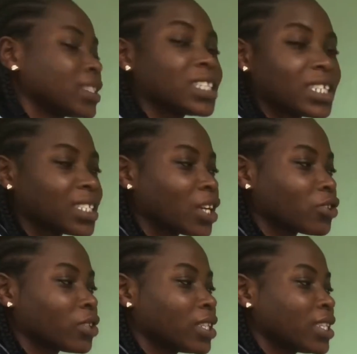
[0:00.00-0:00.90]

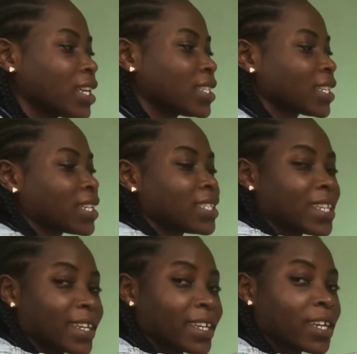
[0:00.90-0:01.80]
10,000 liters can
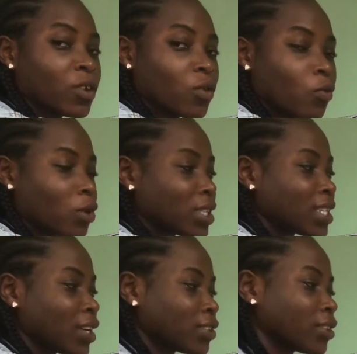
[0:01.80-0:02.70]
take
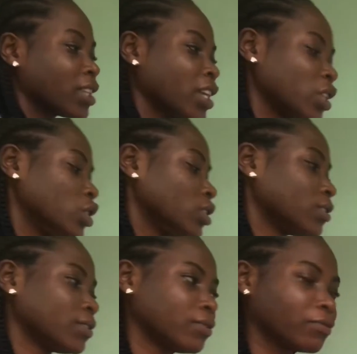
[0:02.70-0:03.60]
1,000 kg,
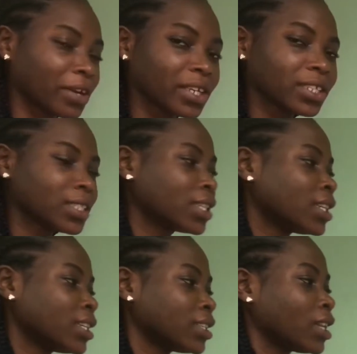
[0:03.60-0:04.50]
right?
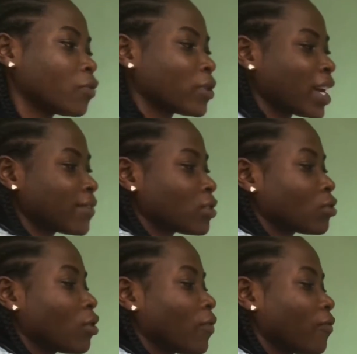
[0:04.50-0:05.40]
Now we have
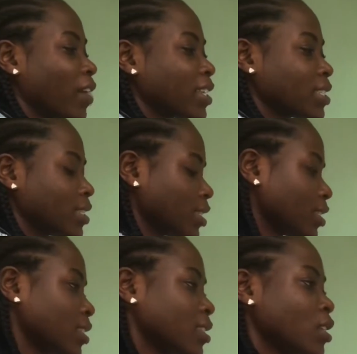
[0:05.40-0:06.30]
to convert
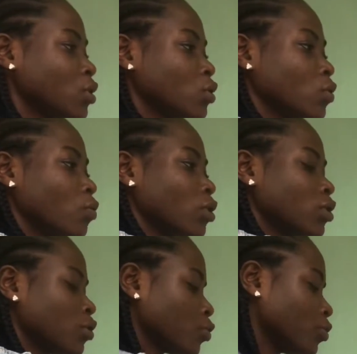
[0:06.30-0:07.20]
this to
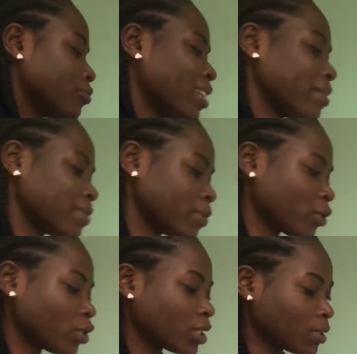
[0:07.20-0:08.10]
what? To grams,
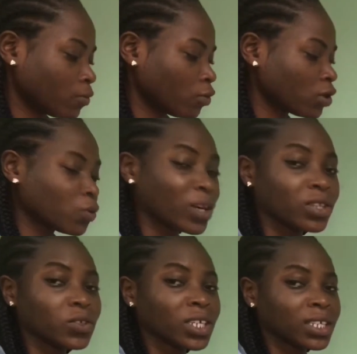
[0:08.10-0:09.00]
because what we
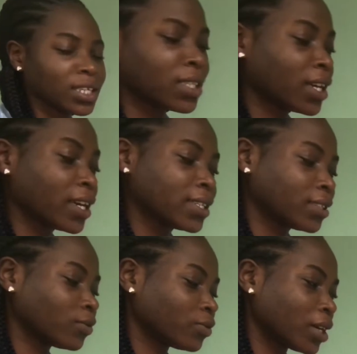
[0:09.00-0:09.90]
are looking at here is
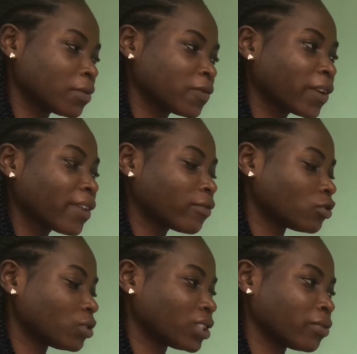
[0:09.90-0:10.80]
in grams,
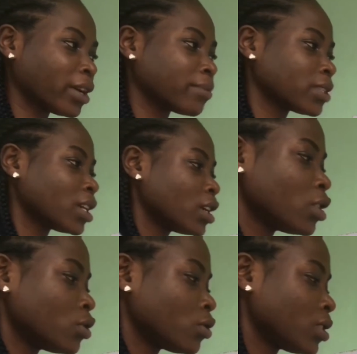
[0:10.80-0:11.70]
500 grams.
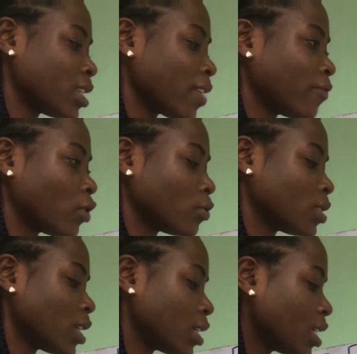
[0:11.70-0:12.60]
So therefore,
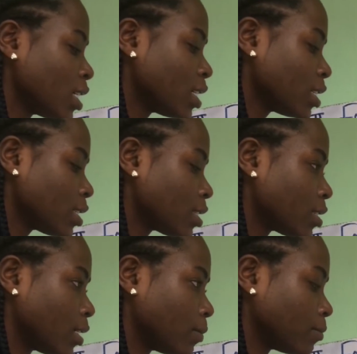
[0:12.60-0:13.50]
we say
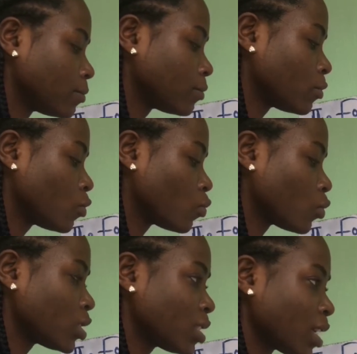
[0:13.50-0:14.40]

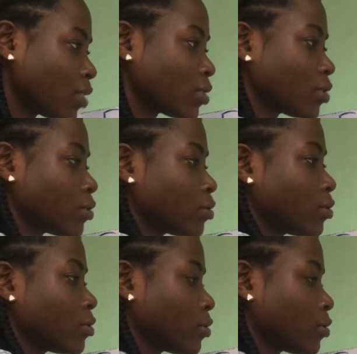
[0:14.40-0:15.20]
1,000